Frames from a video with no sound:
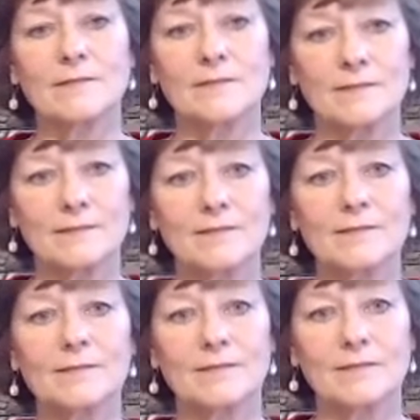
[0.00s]

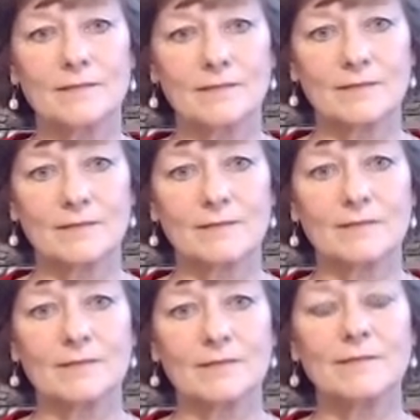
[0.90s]

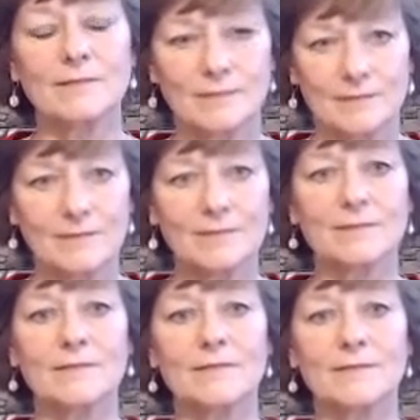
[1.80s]

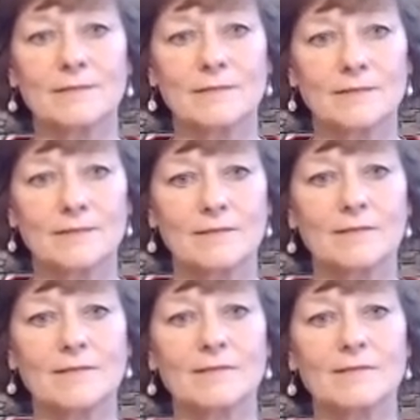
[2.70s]

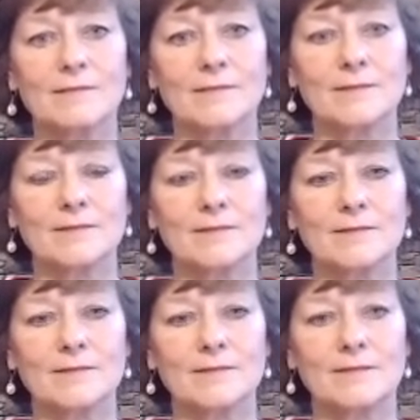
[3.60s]

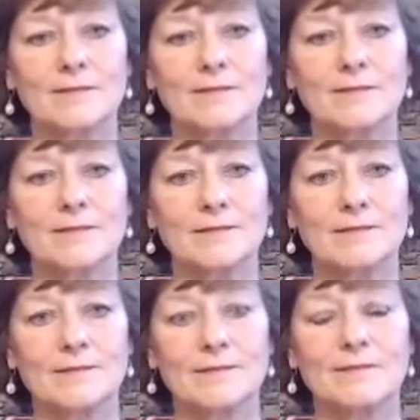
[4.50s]

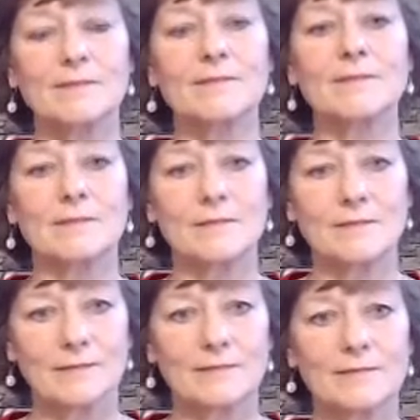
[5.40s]

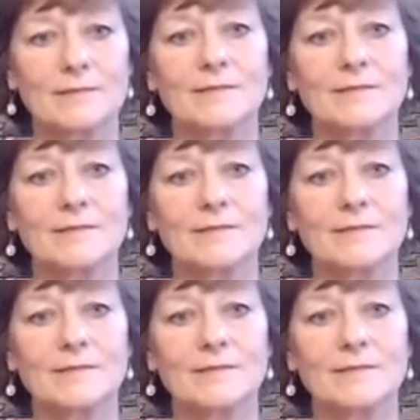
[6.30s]
This person isn't speaking.